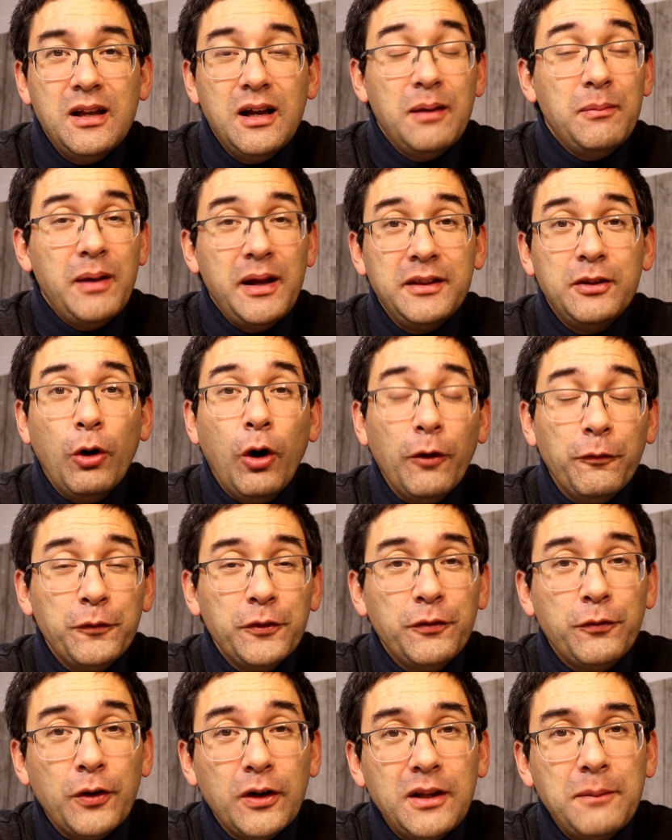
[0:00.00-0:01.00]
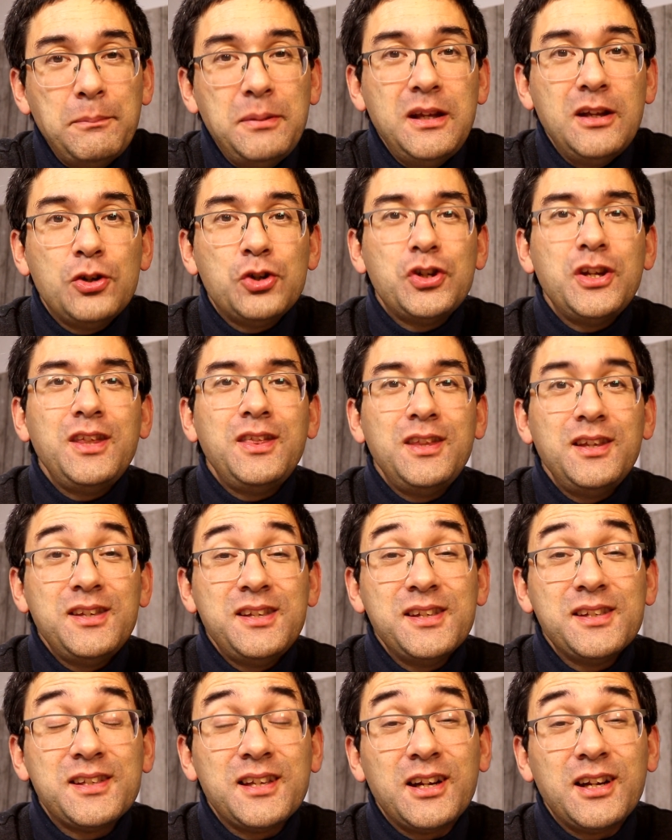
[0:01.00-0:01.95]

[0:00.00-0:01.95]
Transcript: and the offer for the PhD thesis